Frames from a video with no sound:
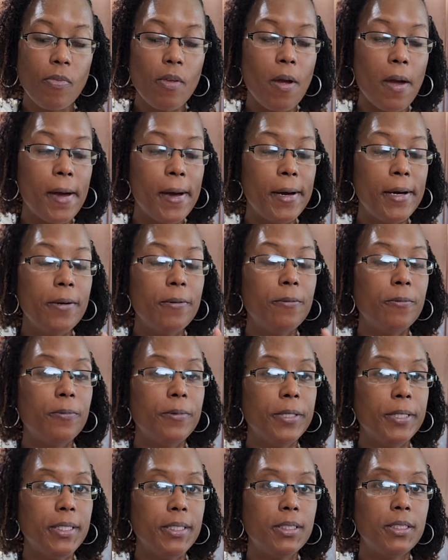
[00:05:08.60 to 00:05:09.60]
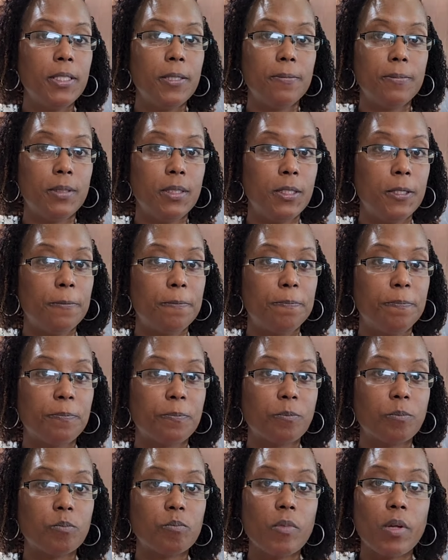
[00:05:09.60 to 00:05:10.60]
I'm really tempted
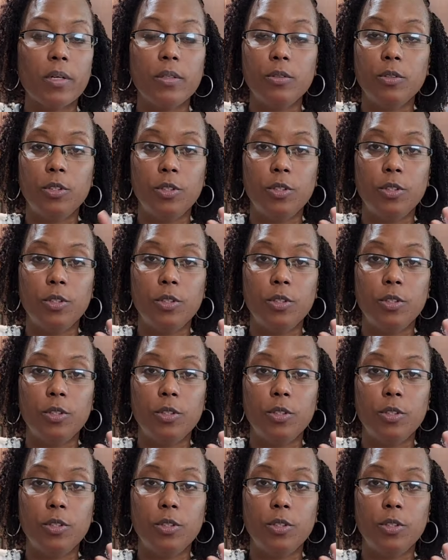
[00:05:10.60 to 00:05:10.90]
to